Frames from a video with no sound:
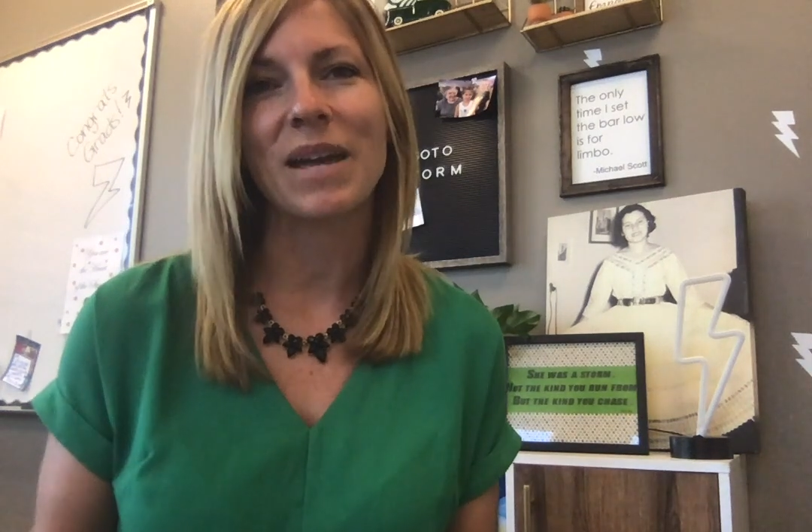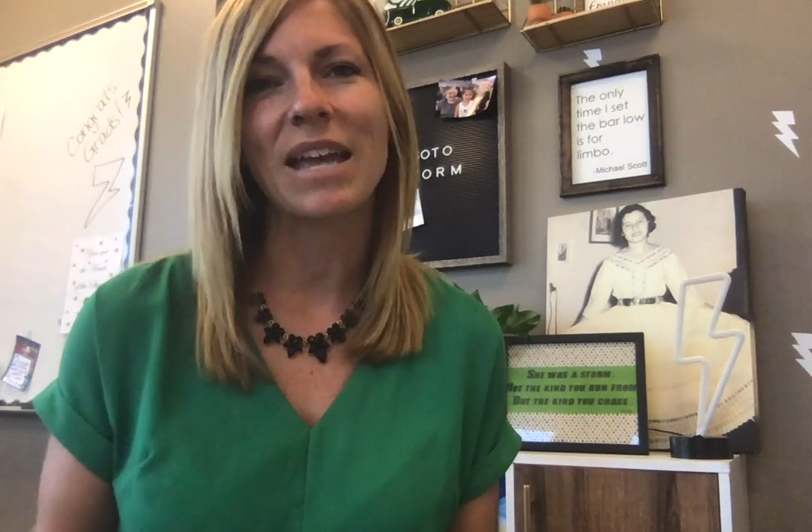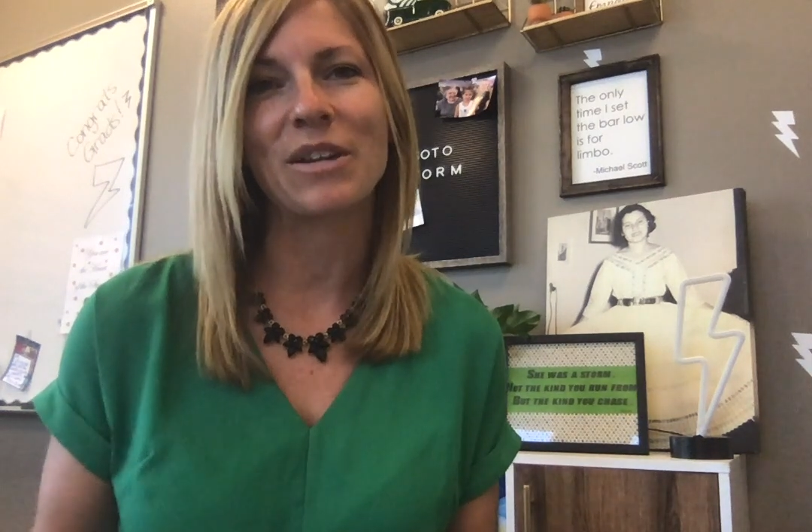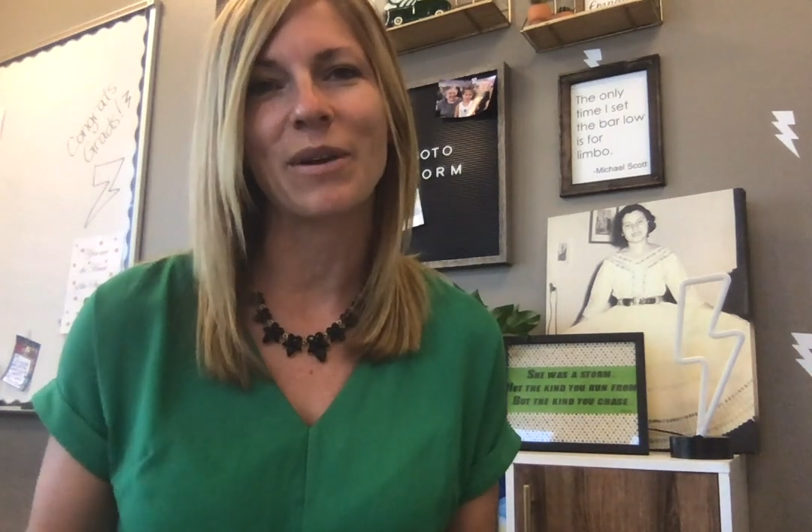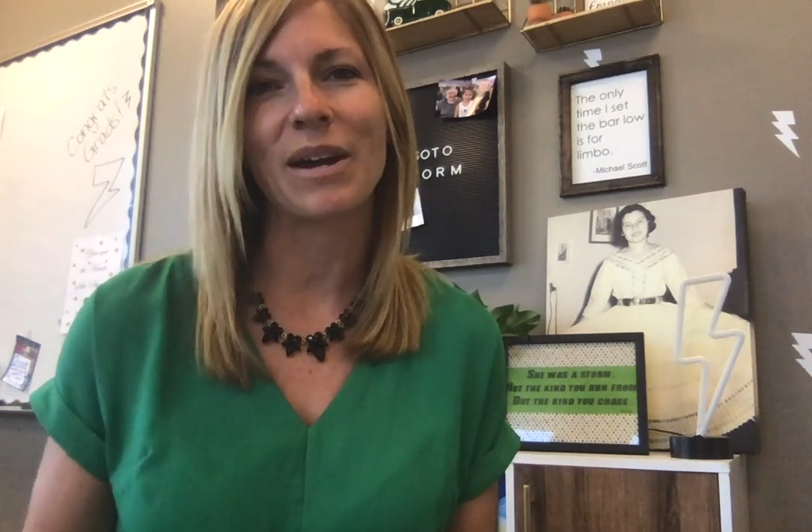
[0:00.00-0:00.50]

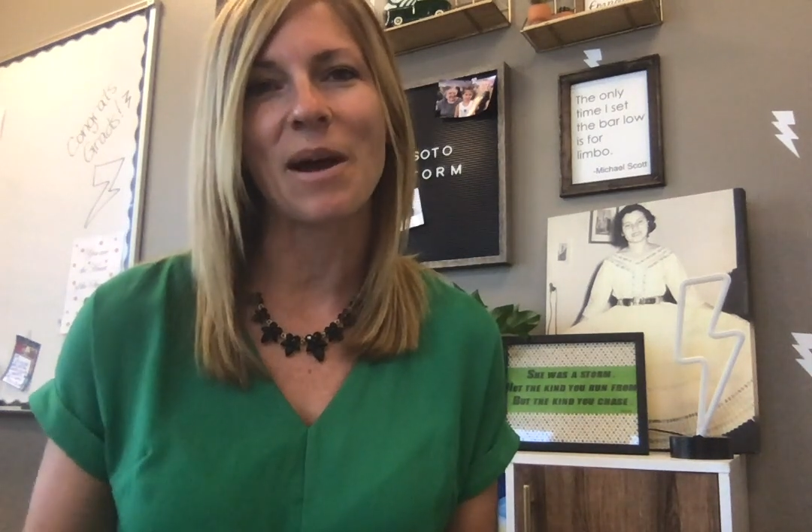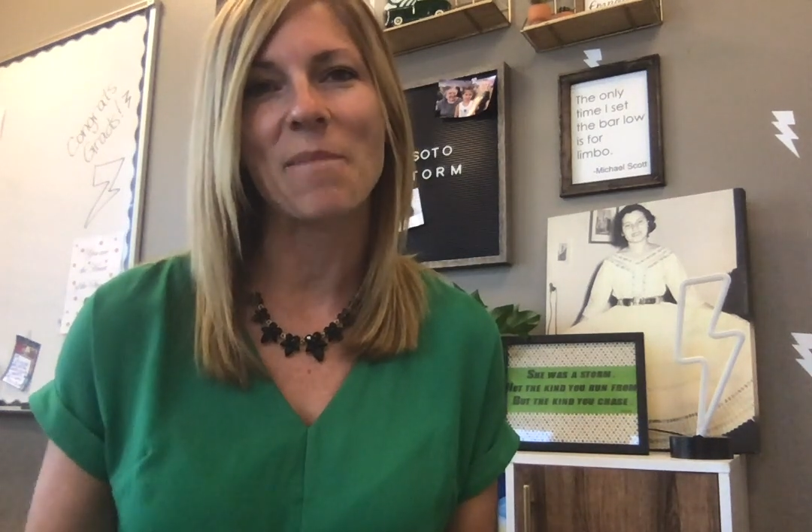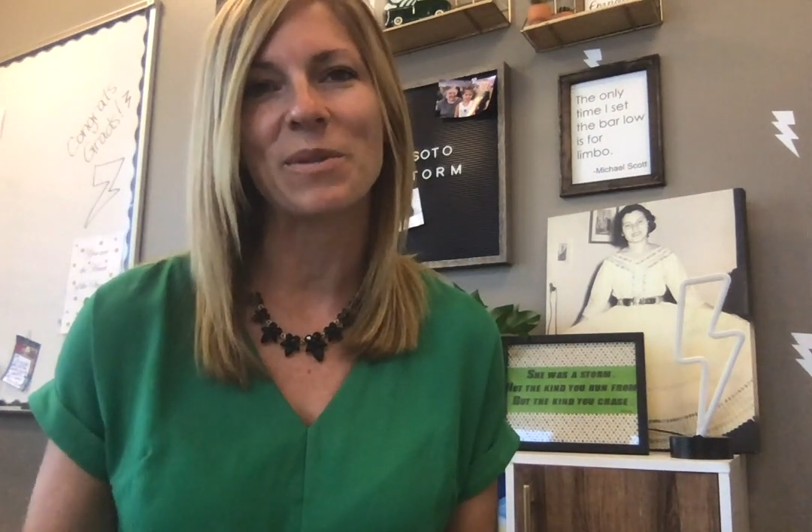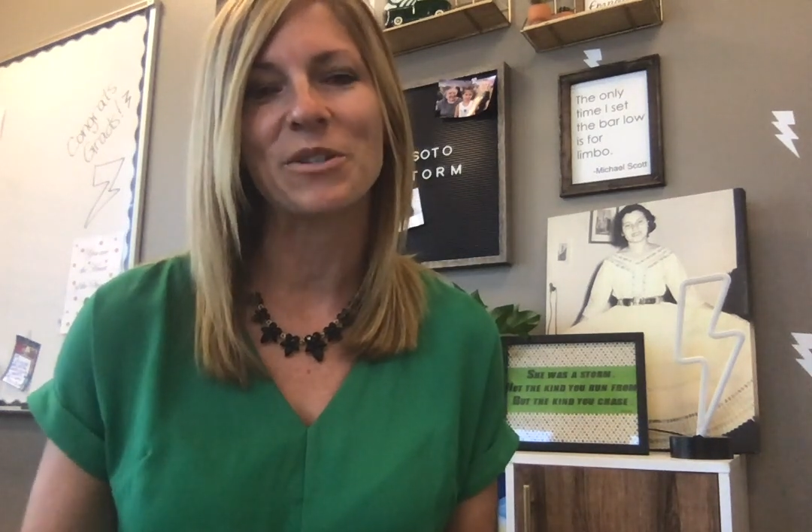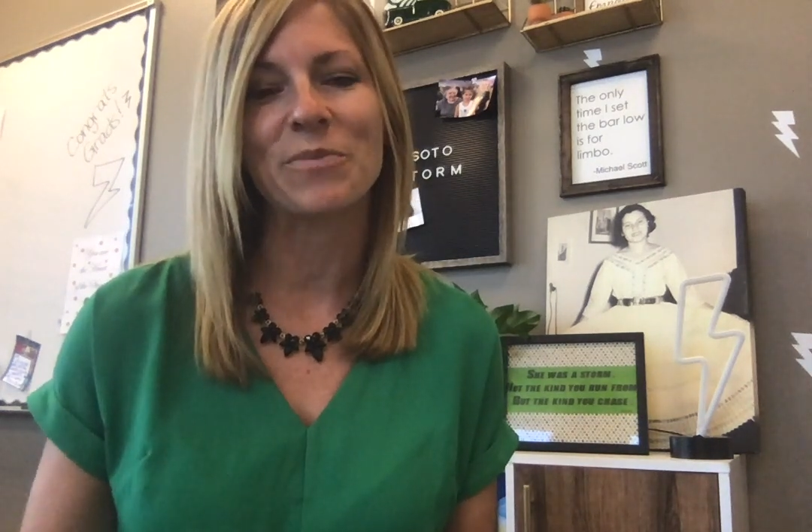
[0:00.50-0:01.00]
and your
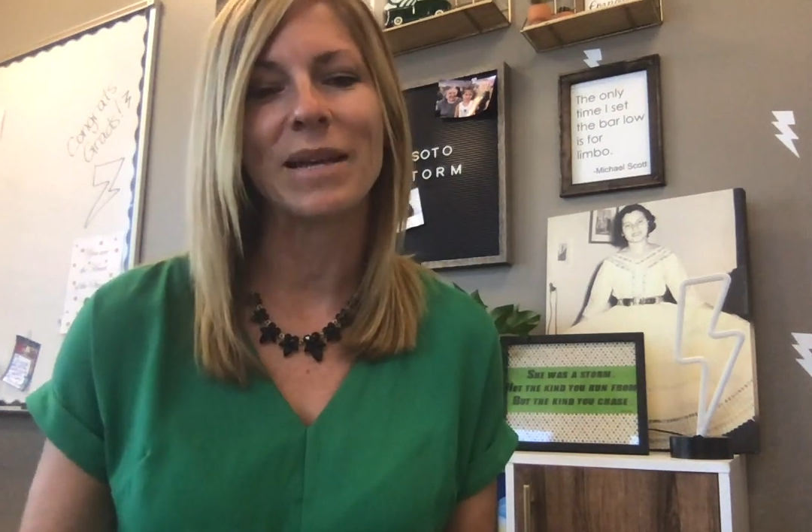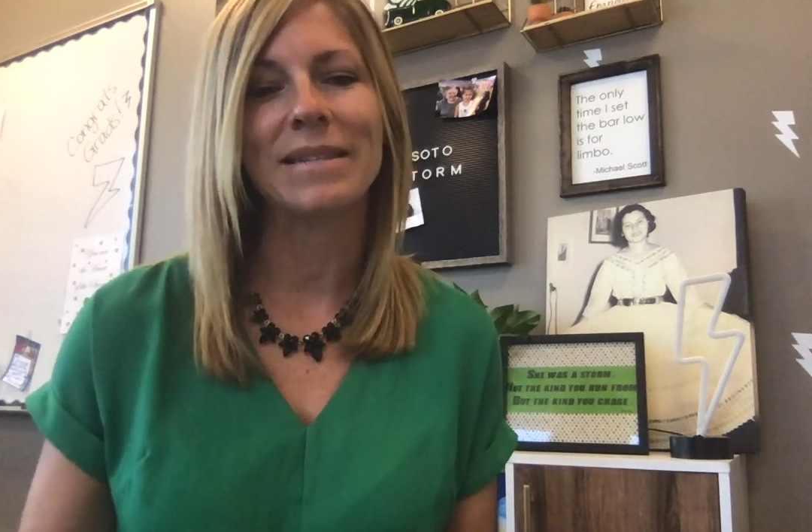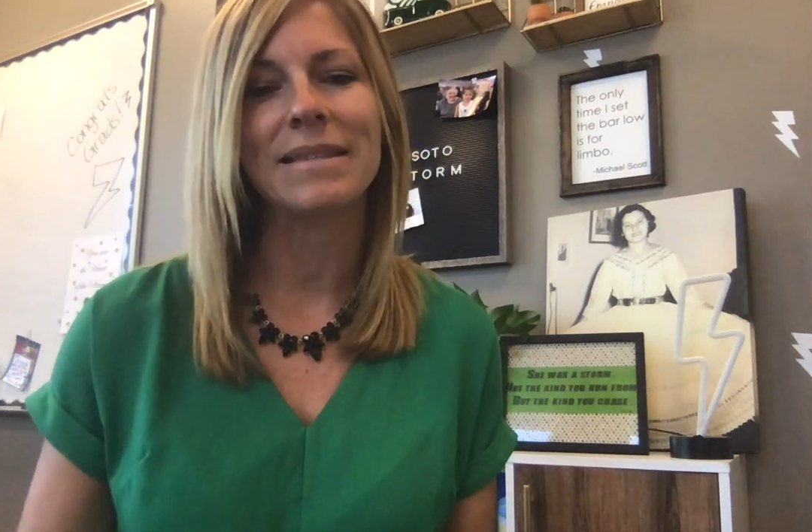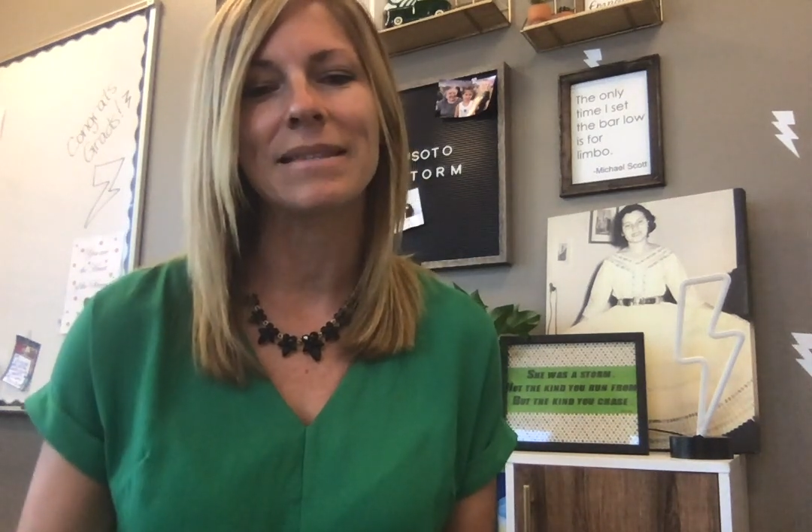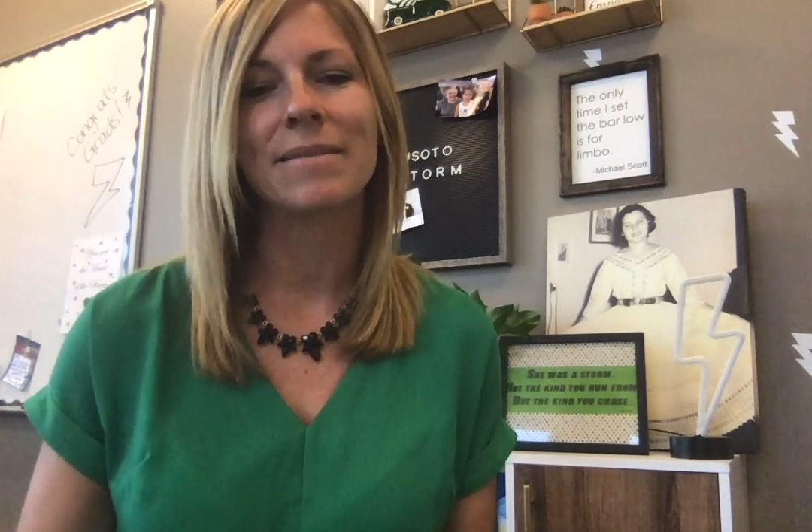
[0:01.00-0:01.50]

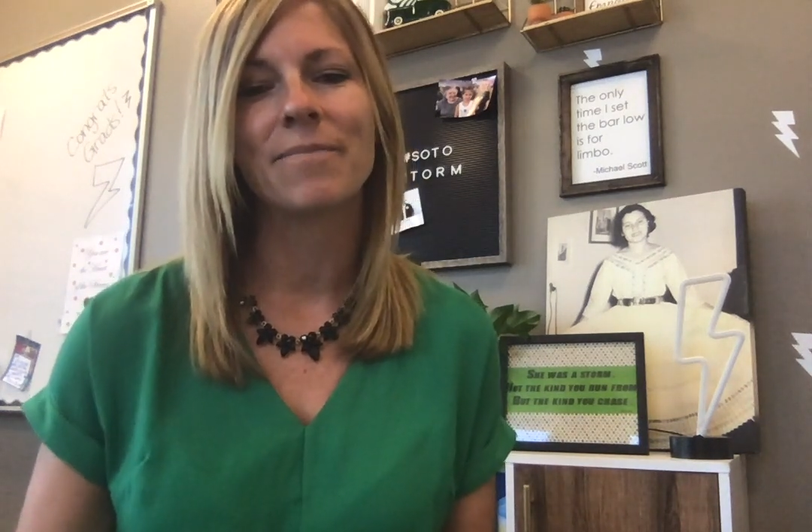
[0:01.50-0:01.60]
accomplishments.